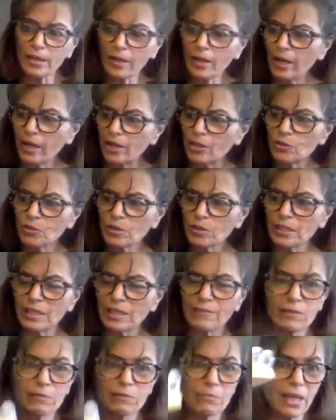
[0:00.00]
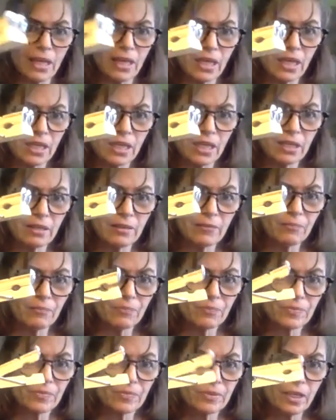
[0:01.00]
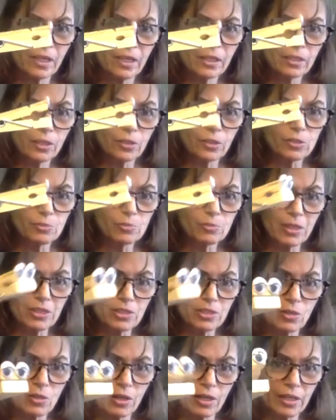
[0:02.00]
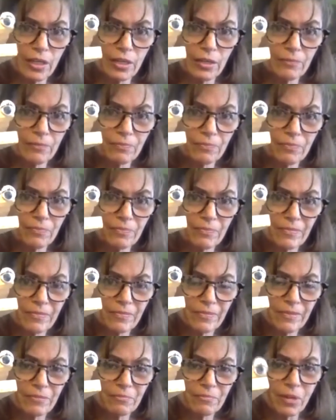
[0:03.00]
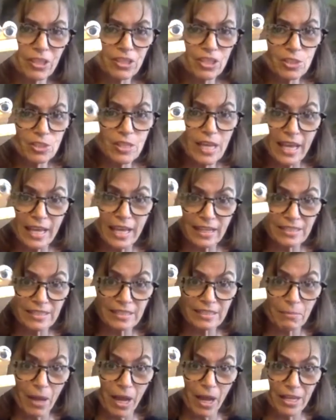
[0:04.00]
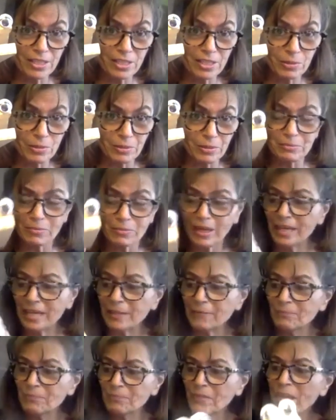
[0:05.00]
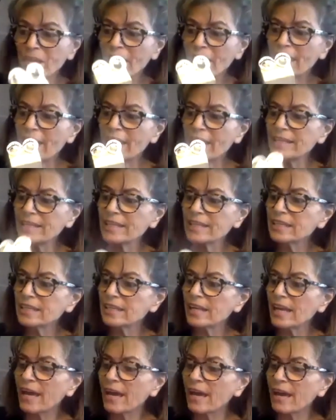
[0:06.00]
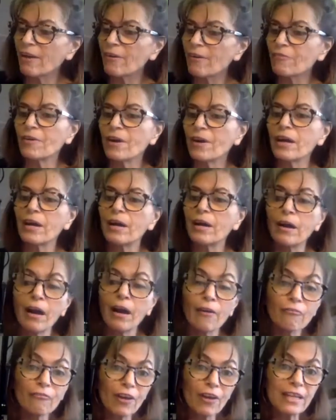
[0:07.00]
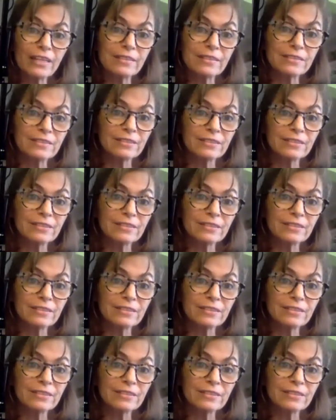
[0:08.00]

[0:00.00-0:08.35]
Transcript: You could even make a clothespin talk by just adding some eyes to him, right? And he could have a friend,